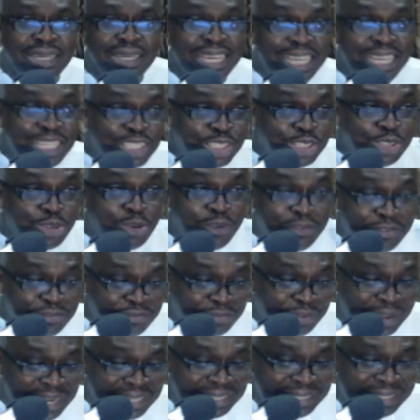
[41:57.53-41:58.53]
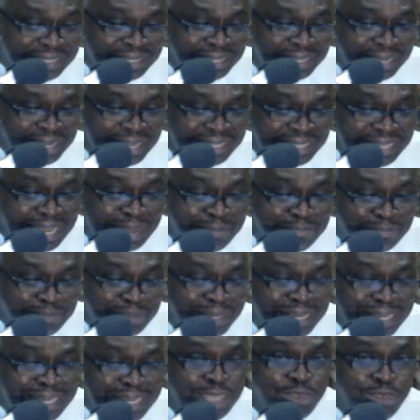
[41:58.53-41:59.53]
it's your faith that
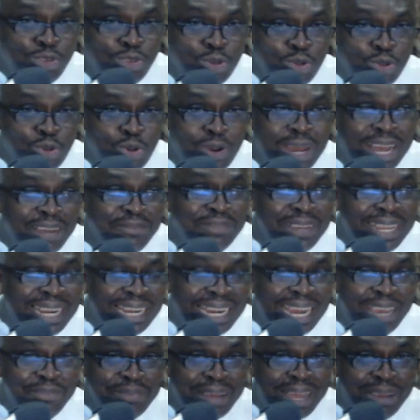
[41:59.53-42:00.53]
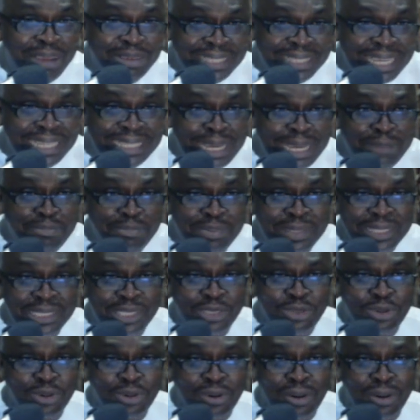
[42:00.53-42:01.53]
believes you don't have a life outside that
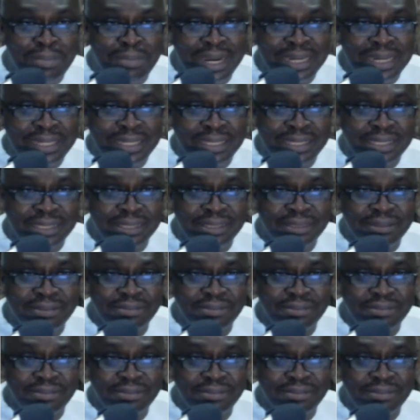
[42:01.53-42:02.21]
prison you call marriage.